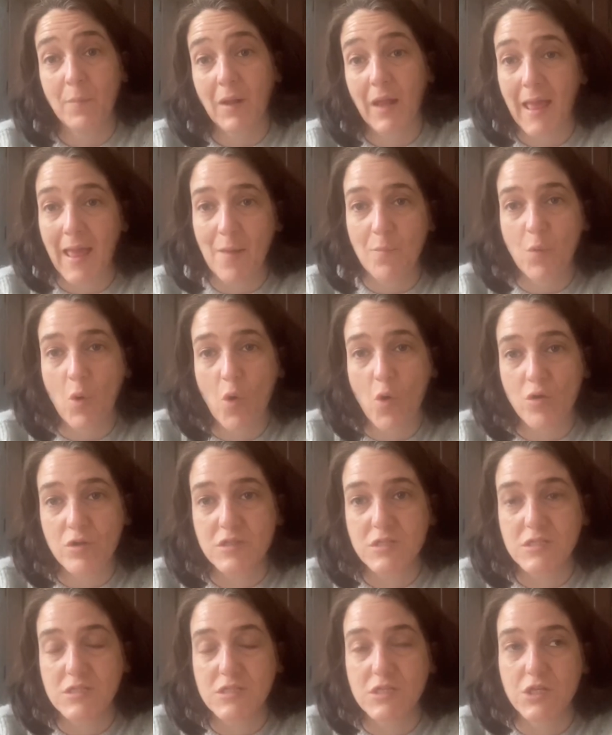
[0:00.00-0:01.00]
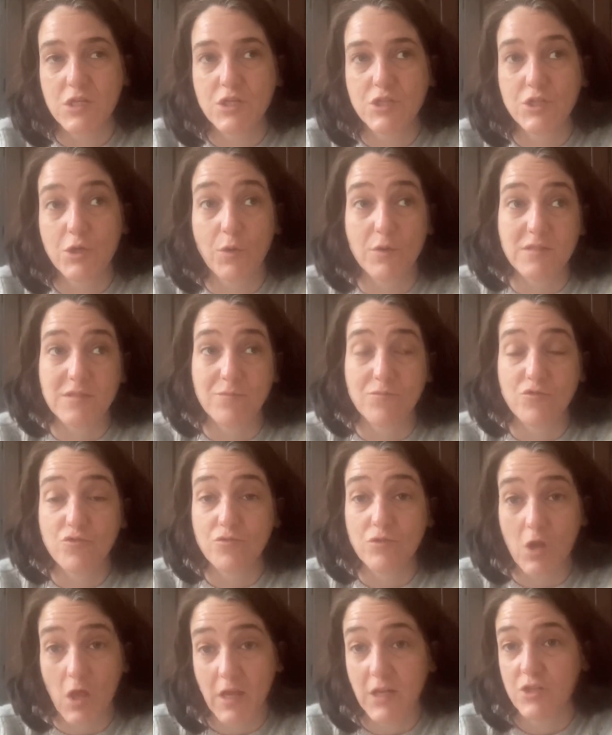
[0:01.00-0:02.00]
AirPods. She got some
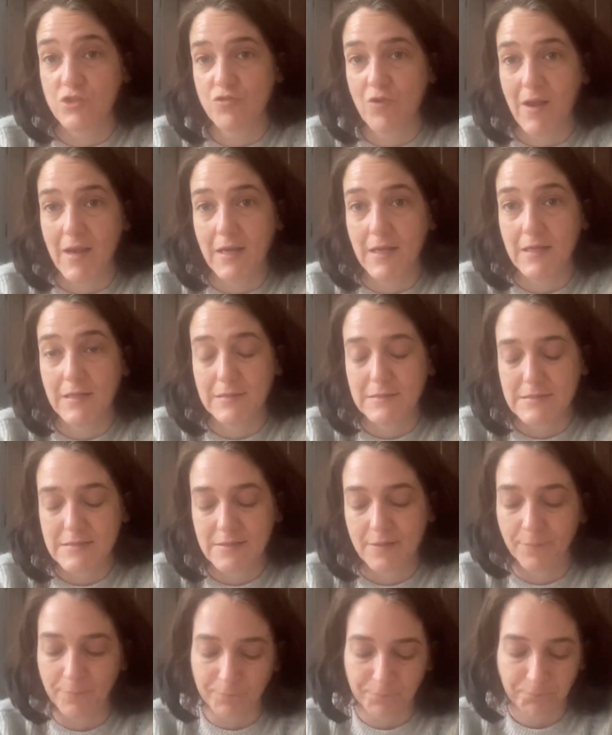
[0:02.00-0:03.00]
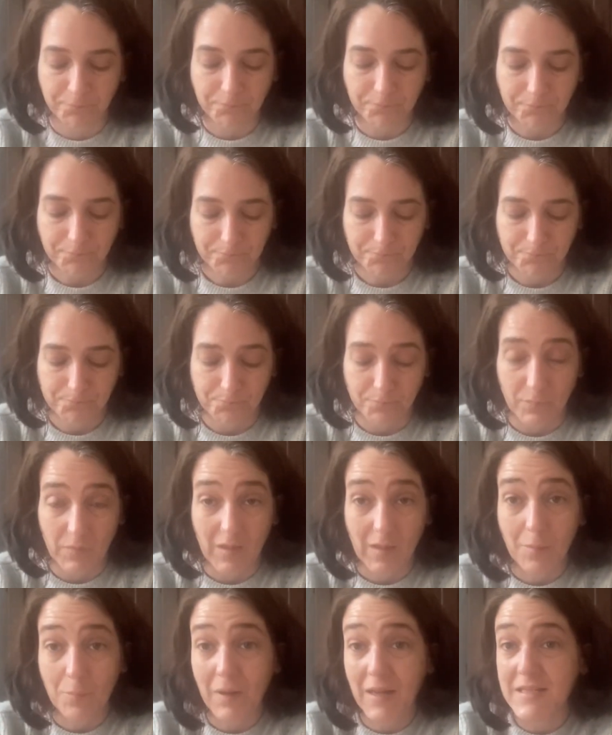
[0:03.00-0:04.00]
Nike trainers,
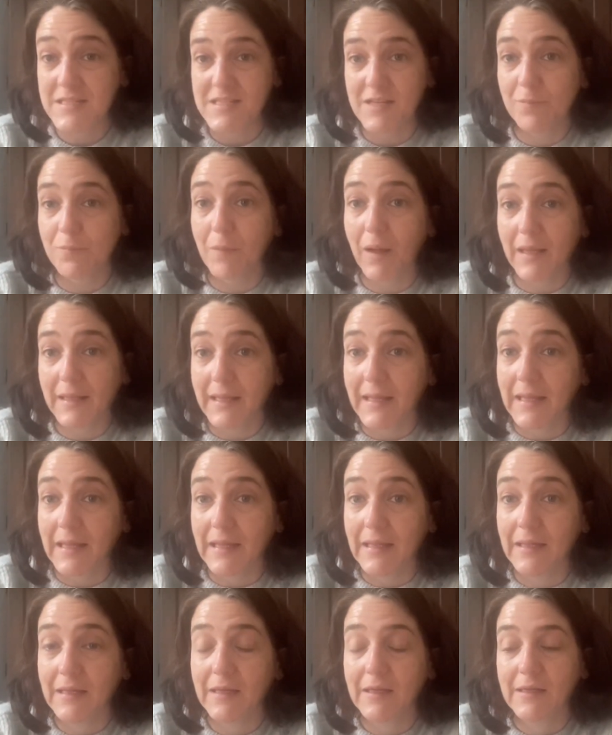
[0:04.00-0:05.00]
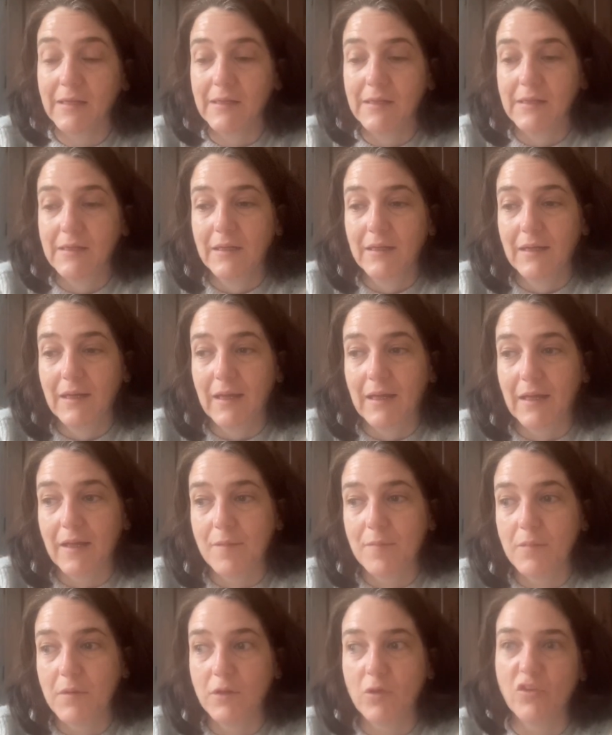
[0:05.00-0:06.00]
plenty of money,
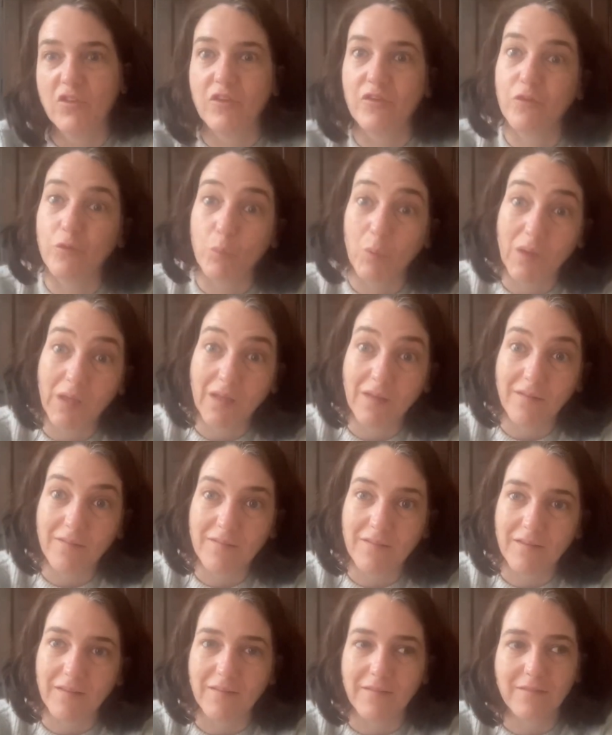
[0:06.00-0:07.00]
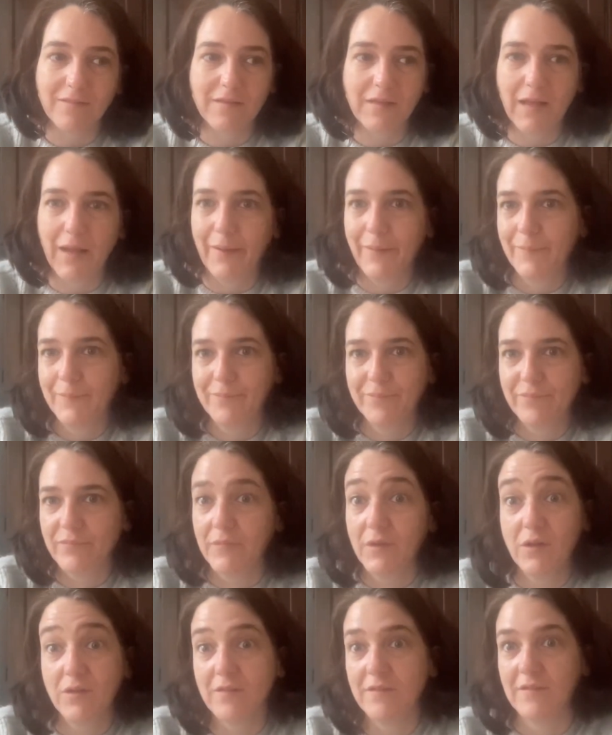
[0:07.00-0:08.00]
lots of sweets, because, you know,
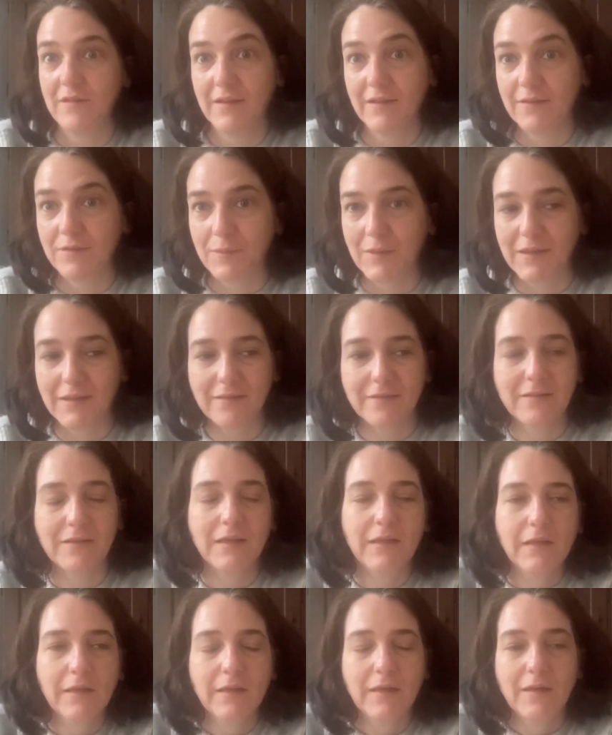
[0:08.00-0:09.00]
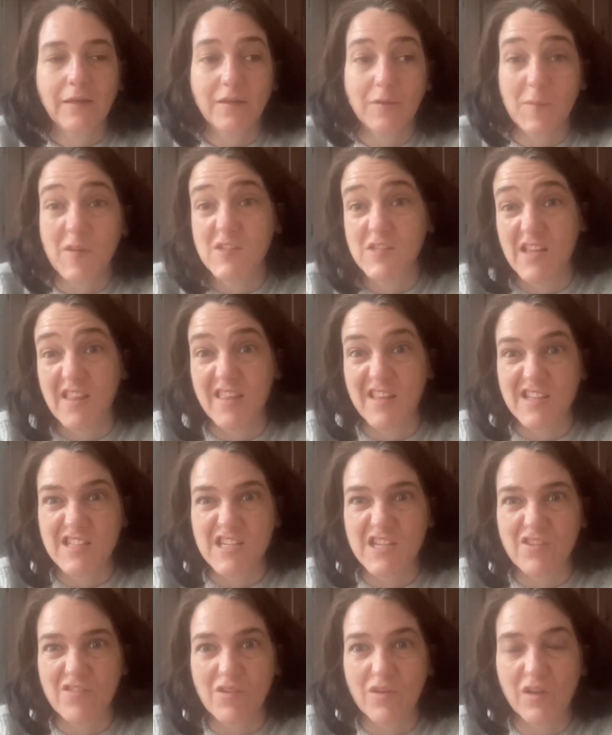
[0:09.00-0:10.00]
who doesn't like sweets, especially
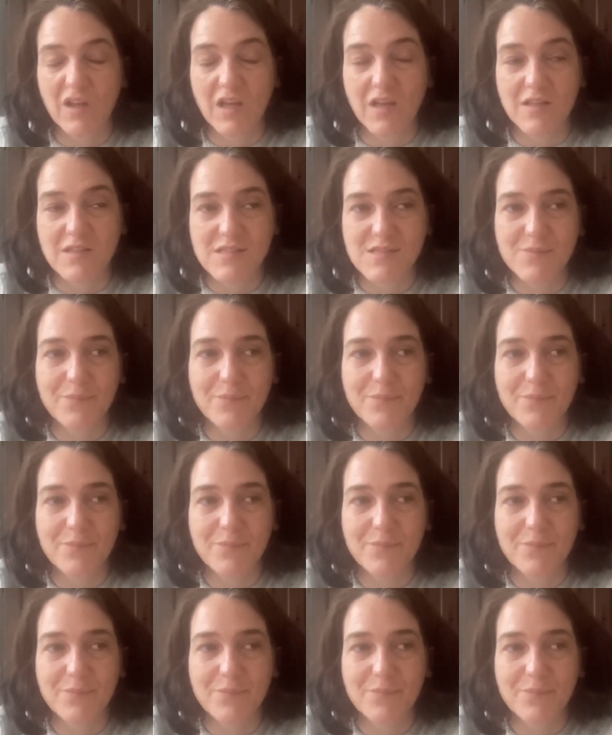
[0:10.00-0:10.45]
13-year-old girls,